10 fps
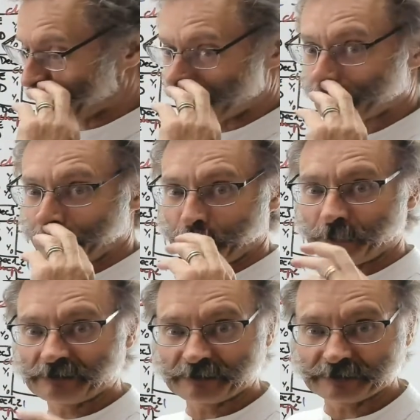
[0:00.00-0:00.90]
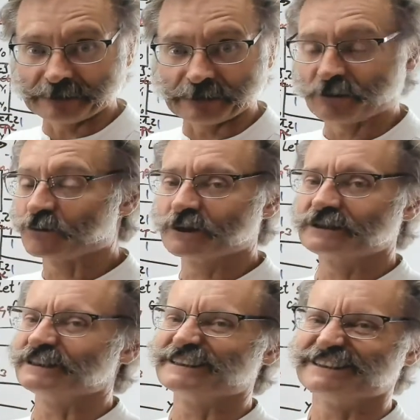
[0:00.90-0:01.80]
one thing. What
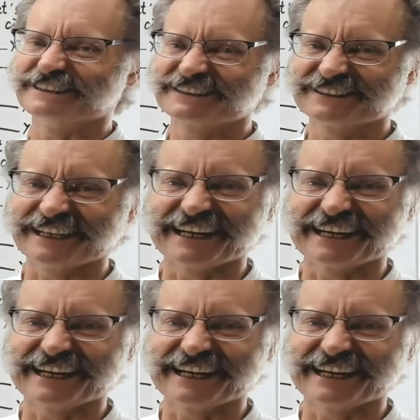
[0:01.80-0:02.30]
is this thing?